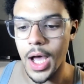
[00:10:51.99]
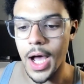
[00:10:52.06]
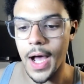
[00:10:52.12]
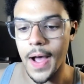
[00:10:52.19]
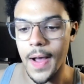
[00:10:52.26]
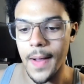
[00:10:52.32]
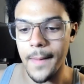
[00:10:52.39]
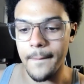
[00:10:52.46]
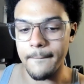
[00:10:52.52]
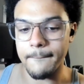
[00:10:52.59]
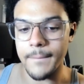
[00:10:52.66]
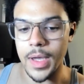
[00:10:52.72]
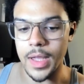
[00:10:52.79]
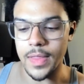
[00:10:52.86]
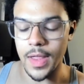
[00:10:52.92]
Um,
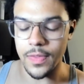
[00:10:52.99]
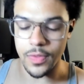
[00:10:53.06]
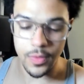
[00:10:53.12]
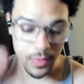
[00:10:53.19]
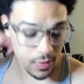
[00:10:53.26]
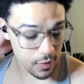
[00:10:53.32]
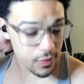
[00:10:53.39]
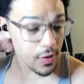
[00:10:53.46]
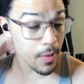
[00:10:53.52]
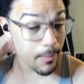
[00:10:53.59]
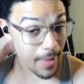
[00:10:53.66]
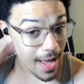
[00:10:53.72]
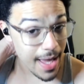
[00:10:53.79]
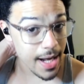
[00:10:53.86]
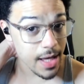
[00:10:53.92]
and that there's, there's some
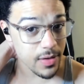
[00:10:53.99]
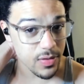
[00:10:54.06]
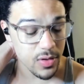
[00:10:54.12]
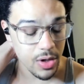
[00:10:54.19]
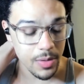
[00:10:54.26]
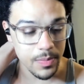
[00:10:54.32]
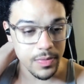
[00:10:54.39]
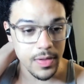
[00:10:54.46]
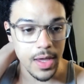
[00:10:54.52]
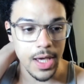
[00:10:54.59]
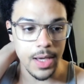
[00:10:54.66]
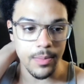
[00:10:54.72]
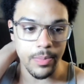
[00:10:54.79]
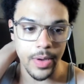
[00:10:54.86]
bad eggs, you know what I'm saying?